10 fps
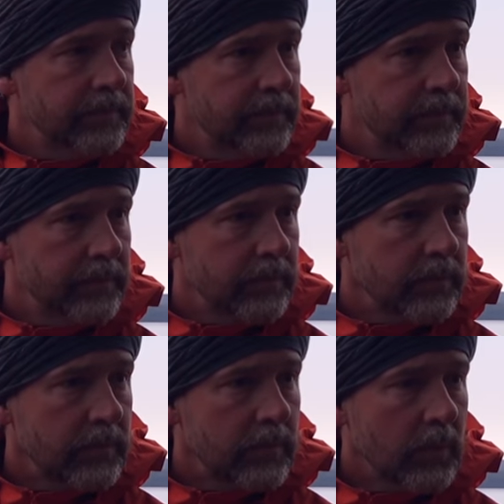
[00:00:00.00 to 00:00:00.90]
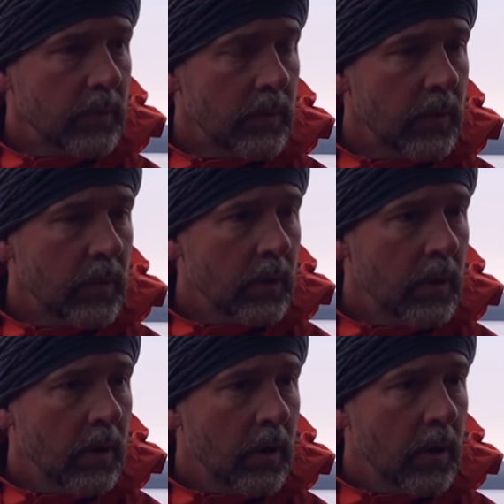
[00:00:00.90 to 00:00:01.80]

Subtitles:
(no one is talking)